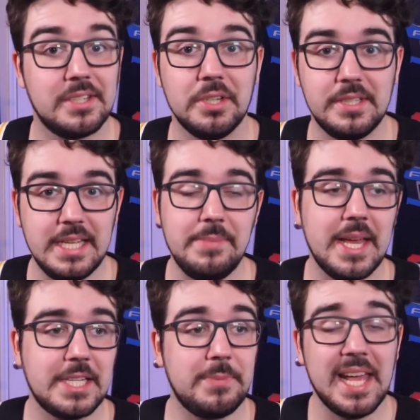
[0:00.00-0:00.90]
Could
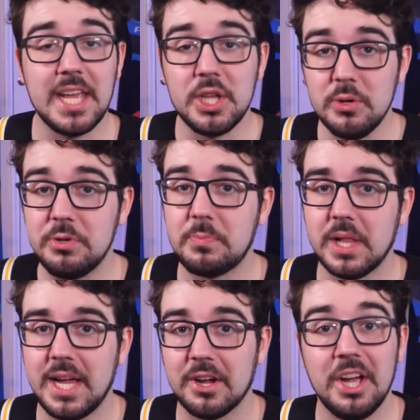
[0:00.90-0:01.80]
CBS be a huge
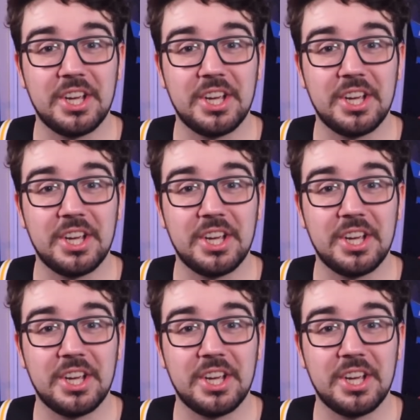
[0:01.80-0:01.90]
player?